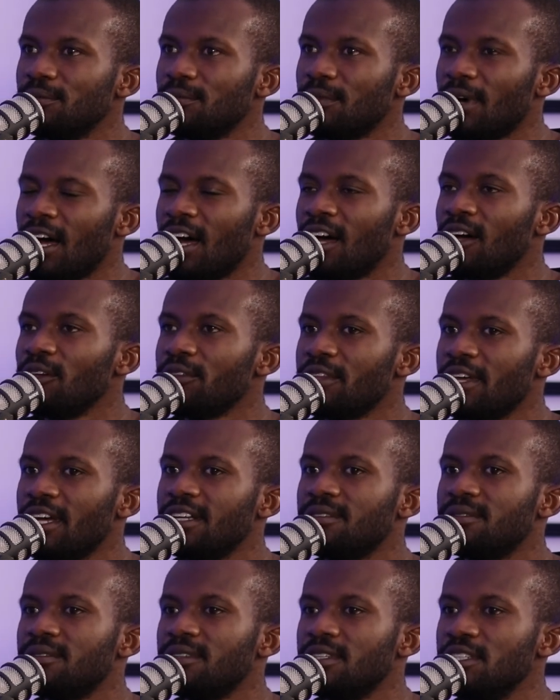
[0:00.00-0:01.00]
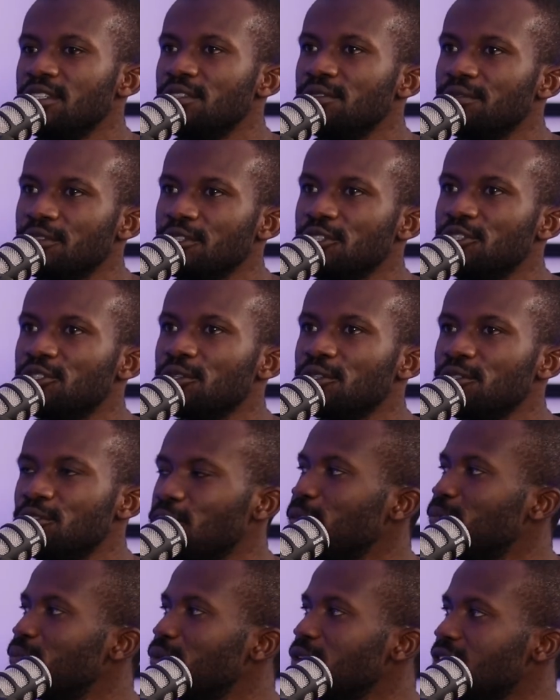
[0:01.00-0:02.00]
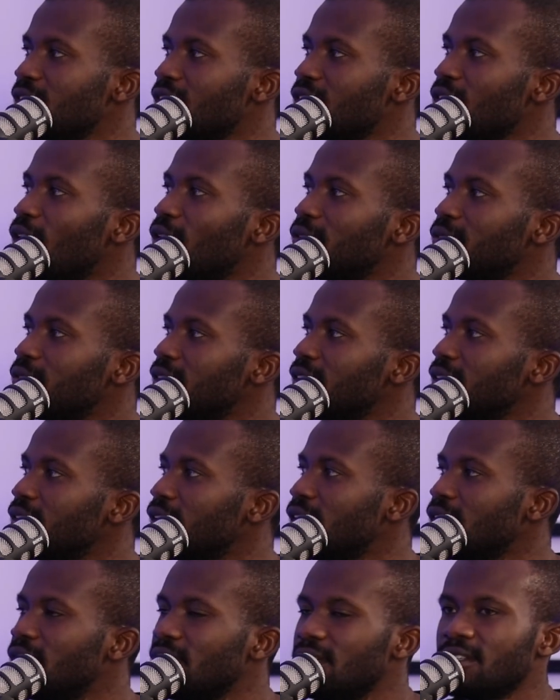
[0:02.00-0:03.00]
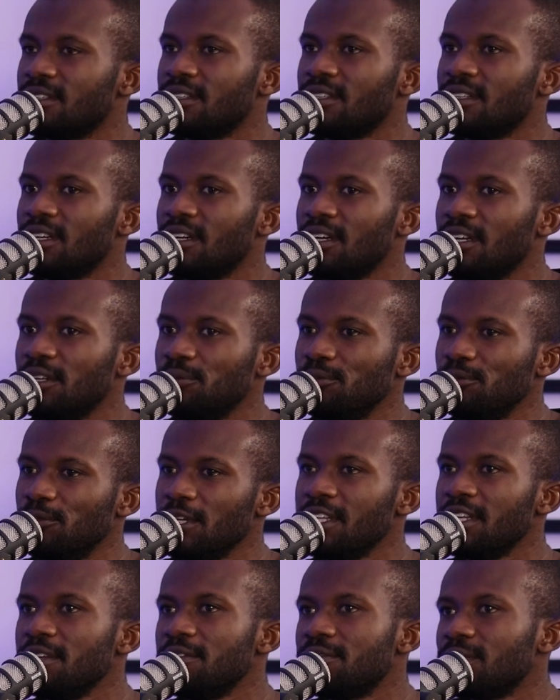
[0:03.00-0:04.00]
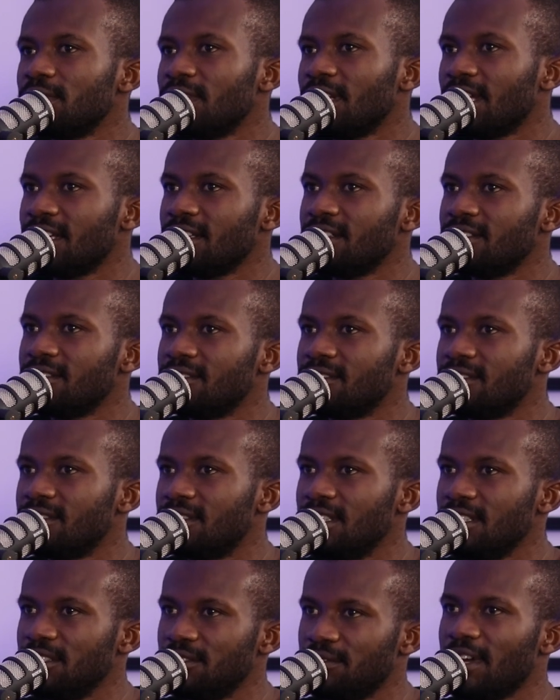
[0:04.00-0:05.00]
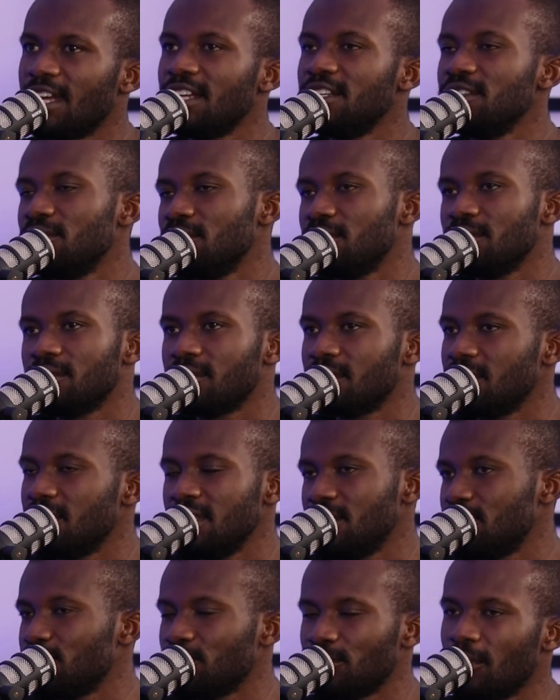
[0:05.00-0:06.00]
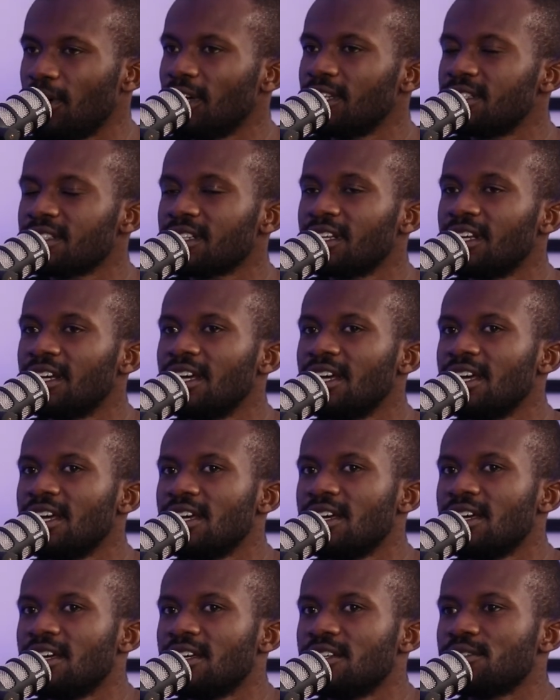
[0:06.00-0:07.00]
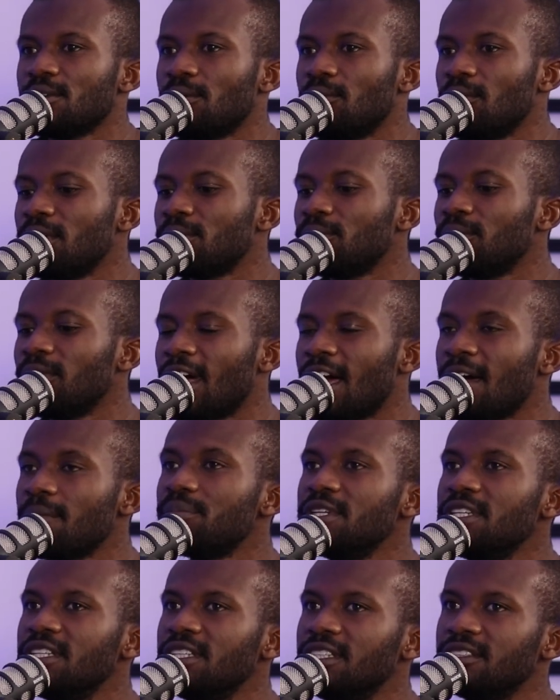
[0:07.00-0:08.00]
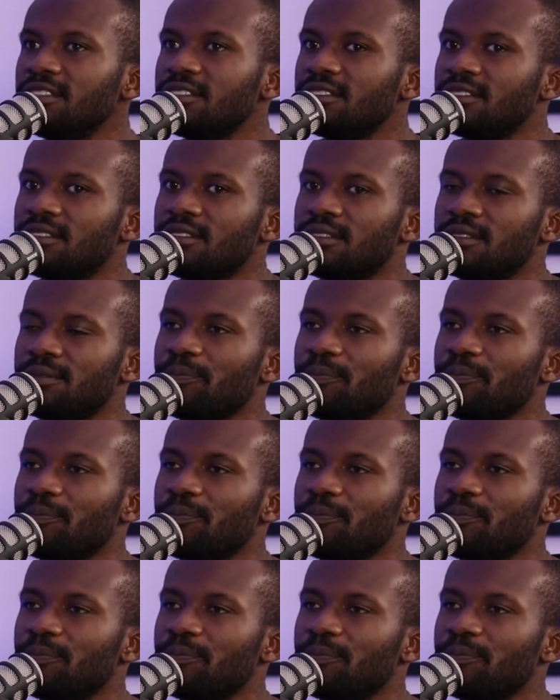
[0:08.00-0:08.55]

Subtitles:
how that individual interprets that offer and where they feel like there's value in it or not. So what will happen is,